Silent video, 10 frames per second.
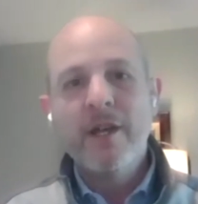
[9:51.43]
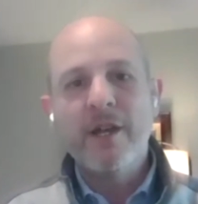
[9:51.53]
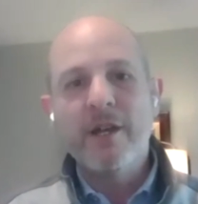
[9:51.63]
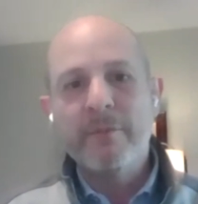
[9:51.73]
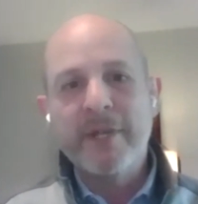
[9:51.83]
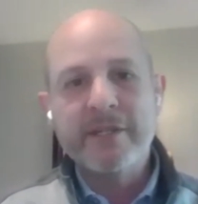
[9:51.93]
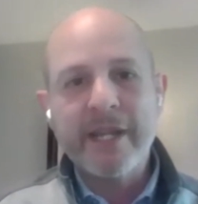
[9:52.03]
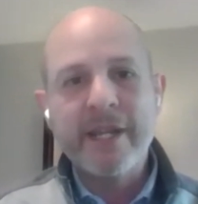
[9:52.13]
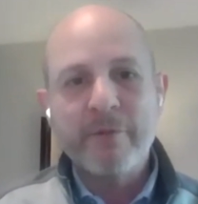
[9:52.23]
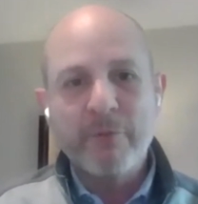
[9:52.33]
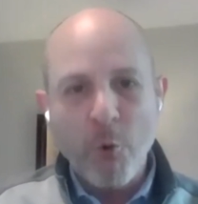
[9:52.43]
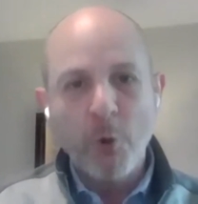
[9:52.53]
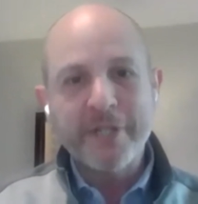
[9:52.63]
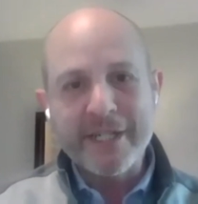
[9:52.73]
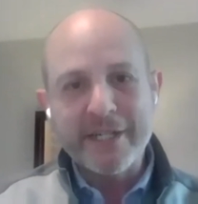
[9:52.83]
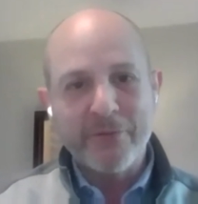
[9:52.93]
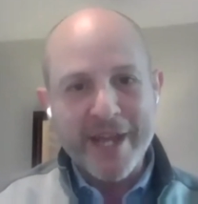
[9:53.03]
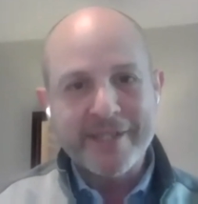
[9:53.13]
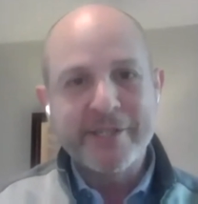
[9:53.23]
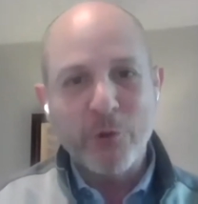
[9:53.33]
And the core tenet of
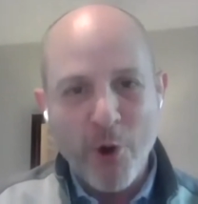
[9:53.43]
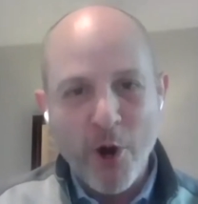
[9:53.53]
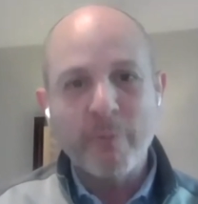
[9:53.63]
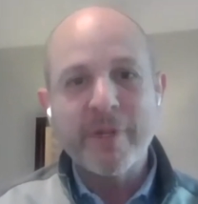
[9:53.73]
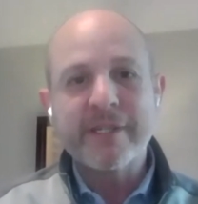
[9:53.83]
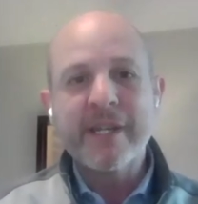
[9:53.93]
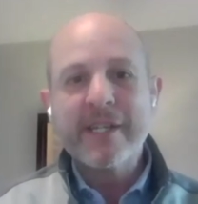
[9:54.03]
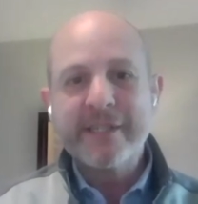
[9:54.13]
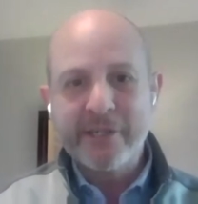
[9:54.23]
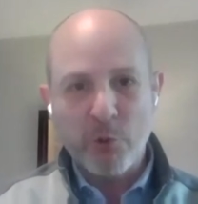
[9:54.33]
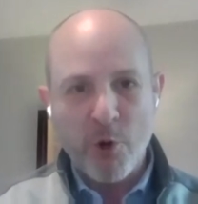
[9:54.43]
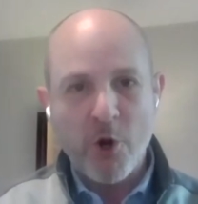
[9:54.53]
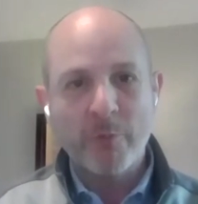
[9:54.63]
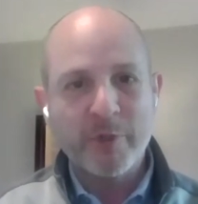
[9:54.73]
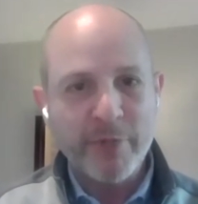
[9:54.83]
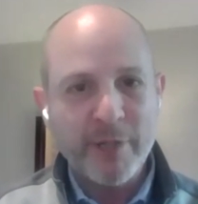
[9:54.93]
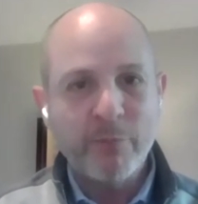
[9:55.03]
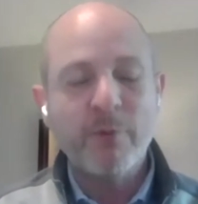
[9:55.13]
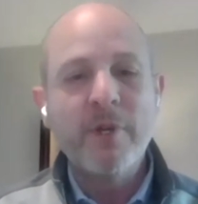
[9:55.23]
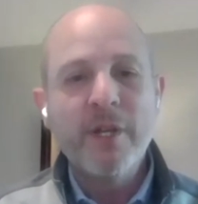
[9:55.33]
that zero harm is zero harm to
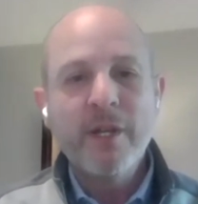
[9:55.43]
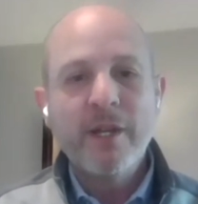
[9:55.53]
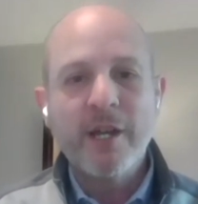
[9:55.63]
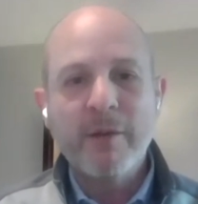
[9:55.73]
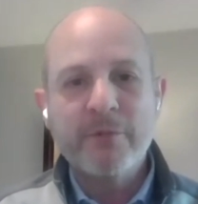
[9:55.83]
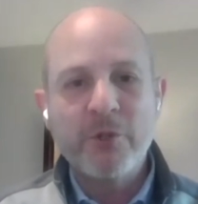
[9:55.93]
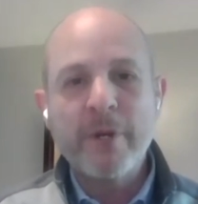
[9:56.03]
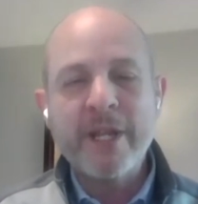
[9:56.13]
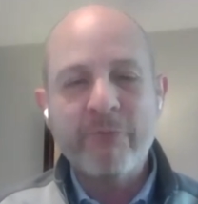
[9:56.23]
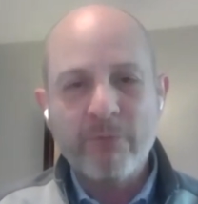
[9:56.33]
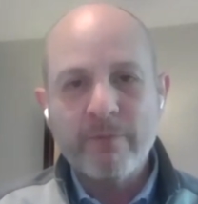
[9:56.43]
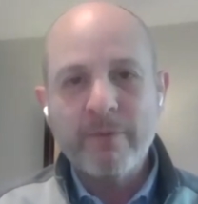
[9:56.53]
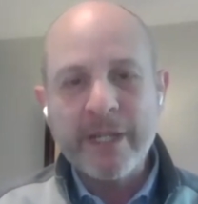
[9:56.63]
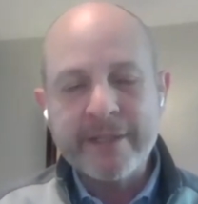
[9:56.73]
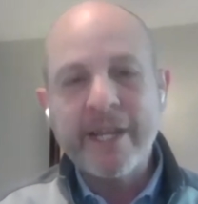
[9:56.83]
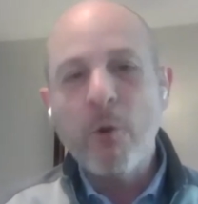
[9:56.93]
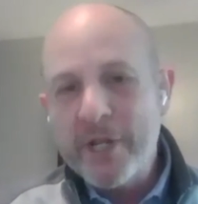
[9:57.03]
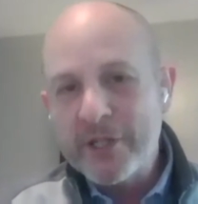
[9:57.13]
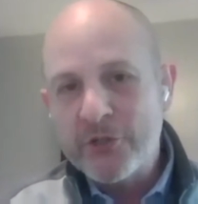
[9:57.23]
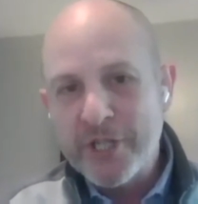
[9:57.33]
people. So until
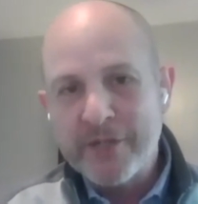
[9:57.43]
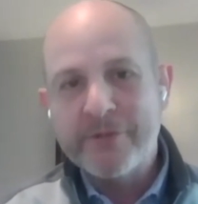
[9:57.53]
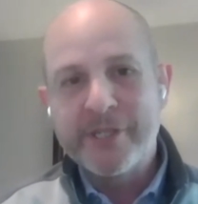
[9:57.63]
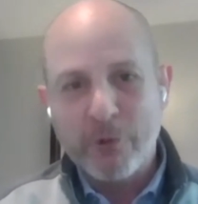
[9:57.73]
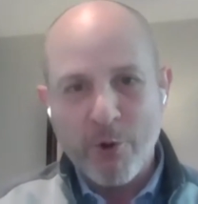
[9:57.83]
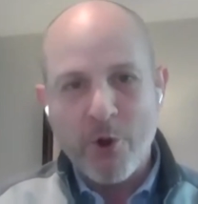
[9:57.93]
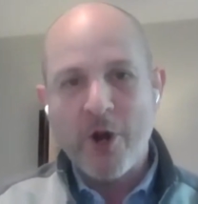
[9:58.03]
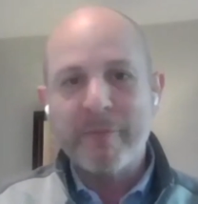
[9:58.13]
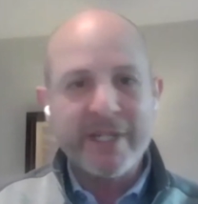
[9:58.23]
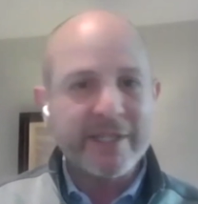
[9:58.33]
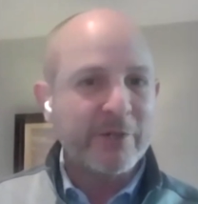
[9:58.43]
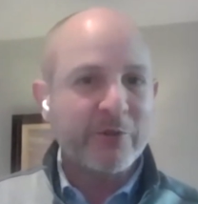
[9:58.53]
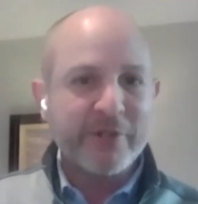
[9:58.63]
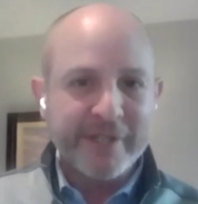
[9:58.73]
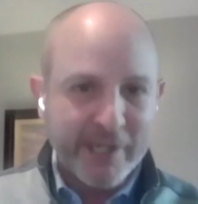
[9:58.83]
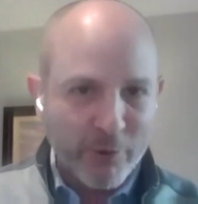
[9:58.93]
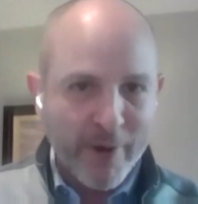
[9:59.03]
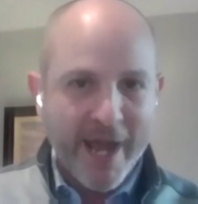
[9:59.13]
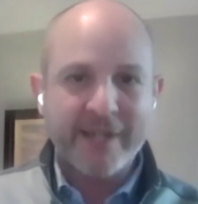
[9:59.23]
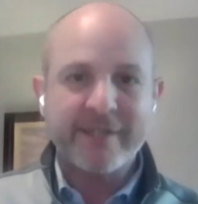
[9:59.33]
we achieve zero harm, meaning there's zero
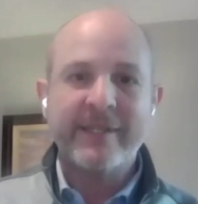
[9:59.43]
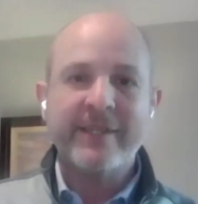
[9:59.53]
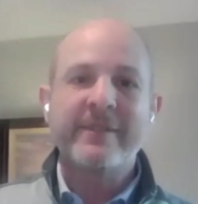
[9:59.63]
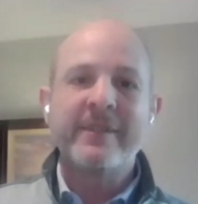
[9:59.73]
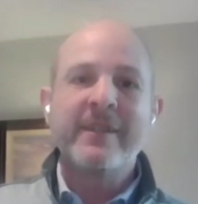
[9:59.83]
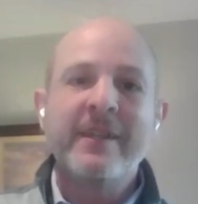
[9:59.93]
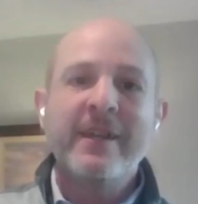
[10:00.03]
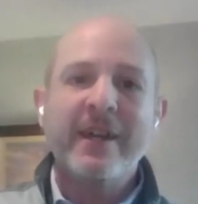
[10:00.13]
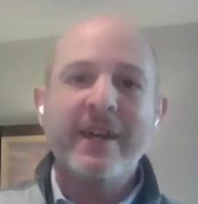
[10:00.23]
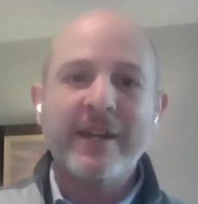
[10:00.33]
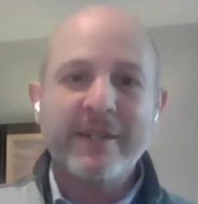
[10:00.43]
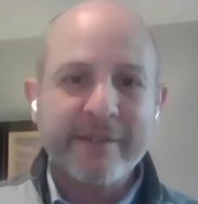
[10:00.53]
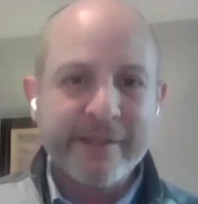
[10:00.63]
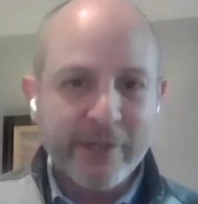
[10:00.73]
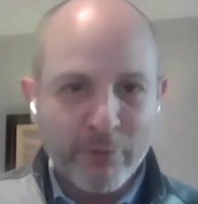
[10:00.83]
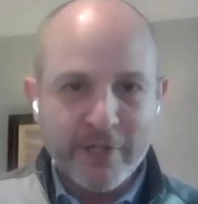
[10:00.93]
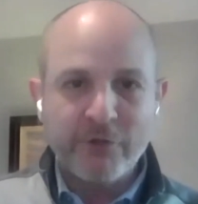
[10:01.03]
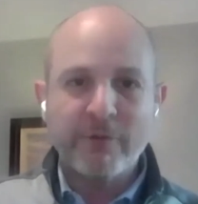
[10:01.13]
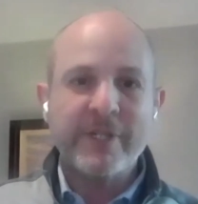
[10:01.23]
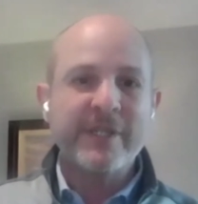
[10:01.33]
accidents, zero
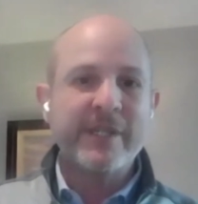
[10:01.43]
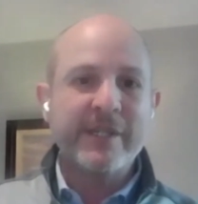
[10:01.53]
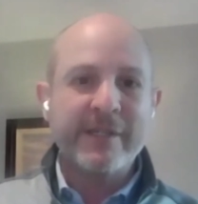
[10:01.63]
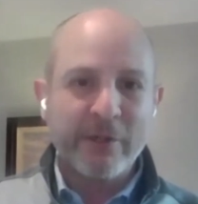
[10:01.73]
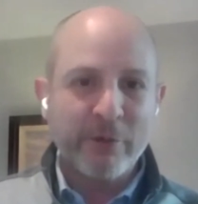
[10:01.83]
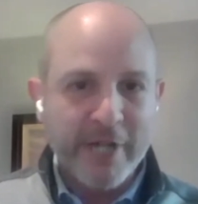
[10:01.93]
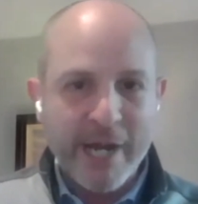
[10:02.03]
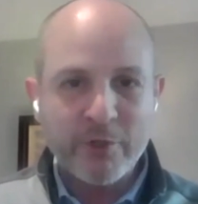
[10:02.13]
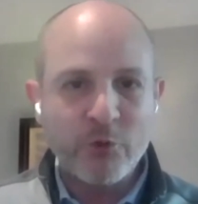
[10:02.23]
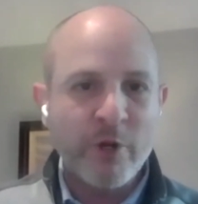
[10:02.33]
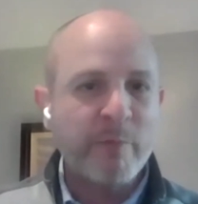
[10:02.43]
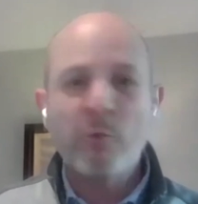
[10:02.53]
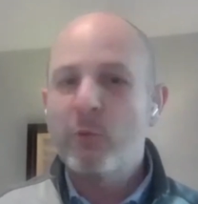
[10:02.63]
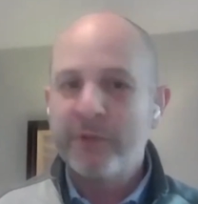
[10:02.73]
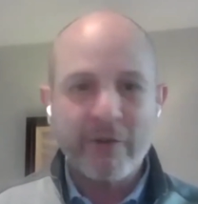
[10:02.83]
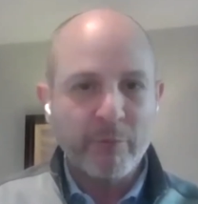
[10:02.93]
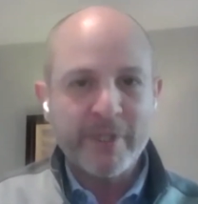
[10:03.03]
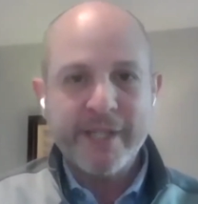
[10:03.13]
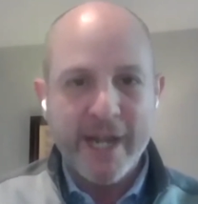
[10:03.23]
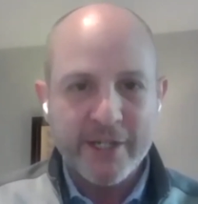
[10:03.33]
injuries, zero damage to equipment, we'll never
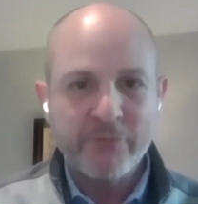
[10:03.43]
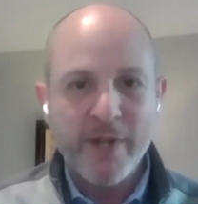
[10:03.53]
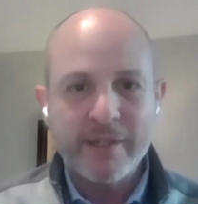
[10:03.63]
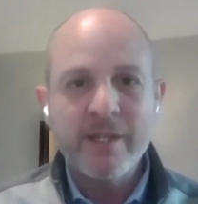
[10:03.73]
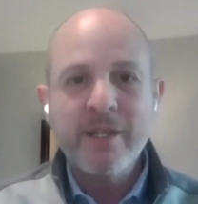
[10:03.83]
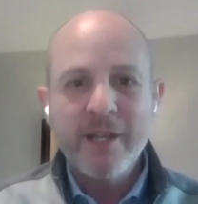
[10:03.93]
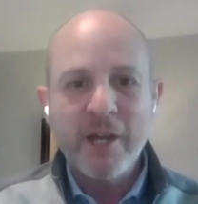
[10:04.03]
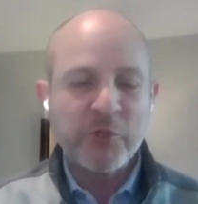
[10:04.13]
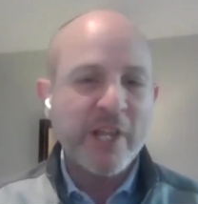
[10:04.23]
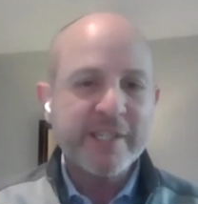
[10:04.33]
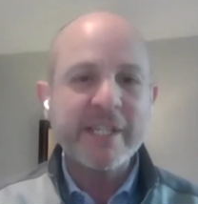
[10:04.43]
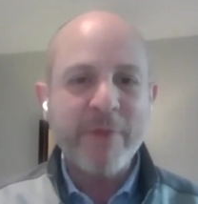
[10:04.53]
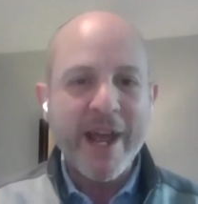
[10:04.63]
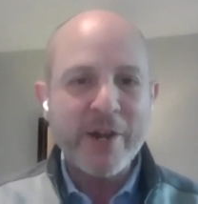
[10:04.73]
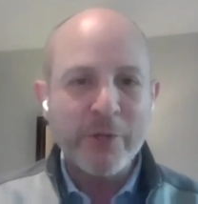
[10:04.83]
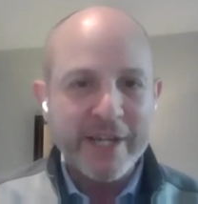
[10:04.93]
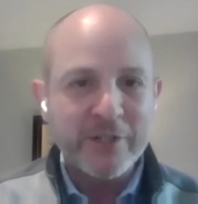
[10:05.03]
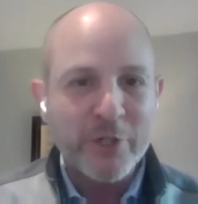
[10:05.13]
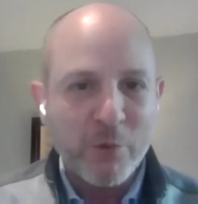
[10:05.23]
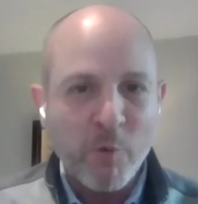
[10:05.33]
be satisfied. So that's, if I only had to
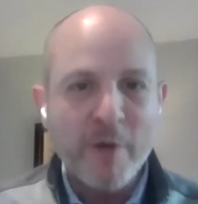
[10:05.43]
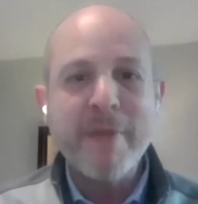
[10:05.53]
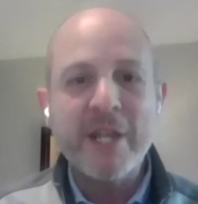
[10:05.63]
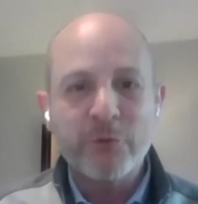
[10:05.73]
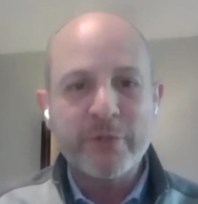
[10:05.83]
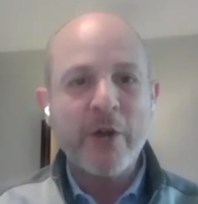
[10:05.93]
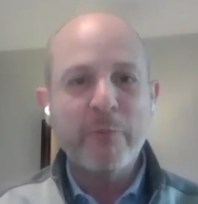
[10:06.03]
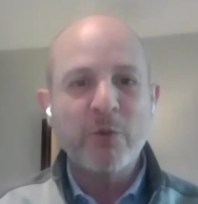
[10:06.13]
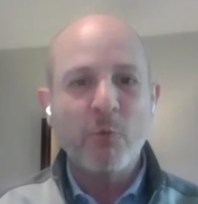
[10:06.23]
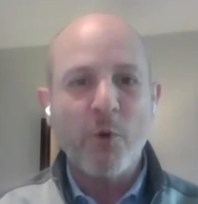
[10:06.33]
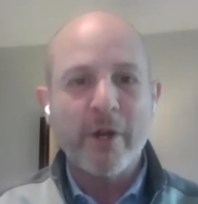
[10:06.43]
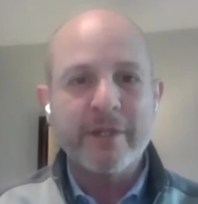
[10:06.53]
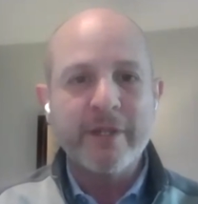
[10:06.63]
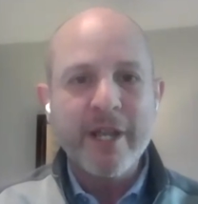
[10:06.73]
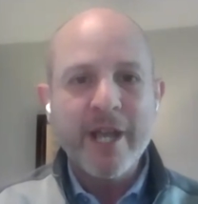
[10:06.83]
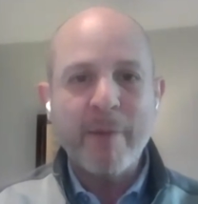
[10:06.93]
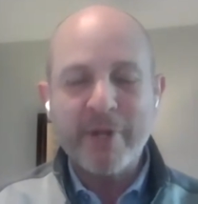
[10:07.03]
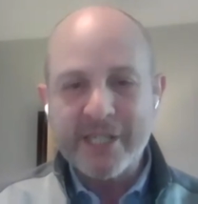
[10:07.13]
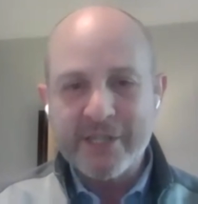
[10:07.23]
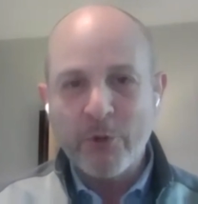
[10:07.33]
look at one metric, that would be the one,
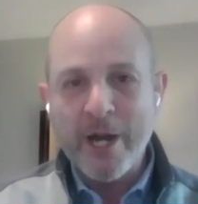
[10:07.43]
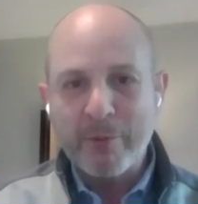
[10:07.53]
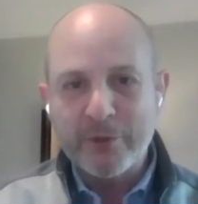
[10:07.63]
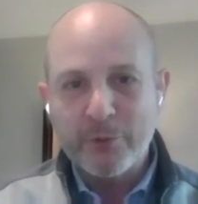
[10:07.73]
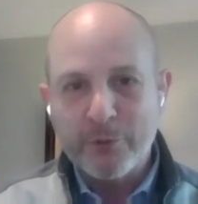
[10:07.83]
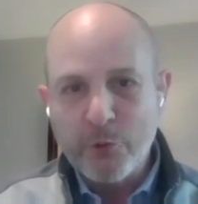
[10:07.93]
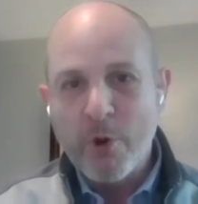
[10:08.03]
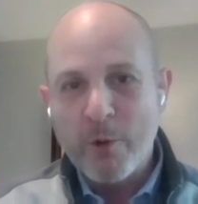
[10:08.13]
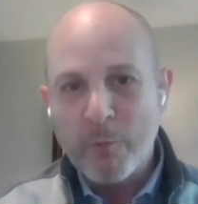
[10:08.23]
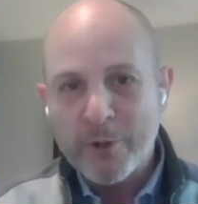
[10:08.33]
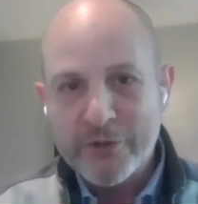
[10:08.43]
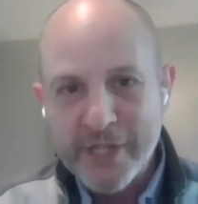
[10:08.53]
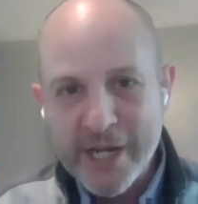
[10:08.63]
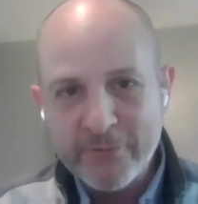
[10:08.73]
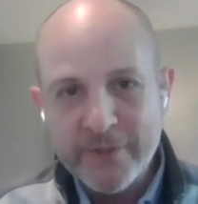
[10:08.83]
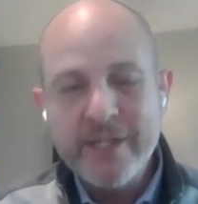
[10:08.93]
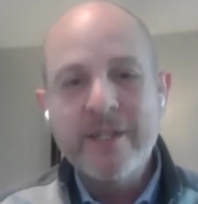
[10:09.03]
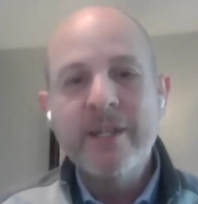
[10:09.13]
because if we're able to do our work safely,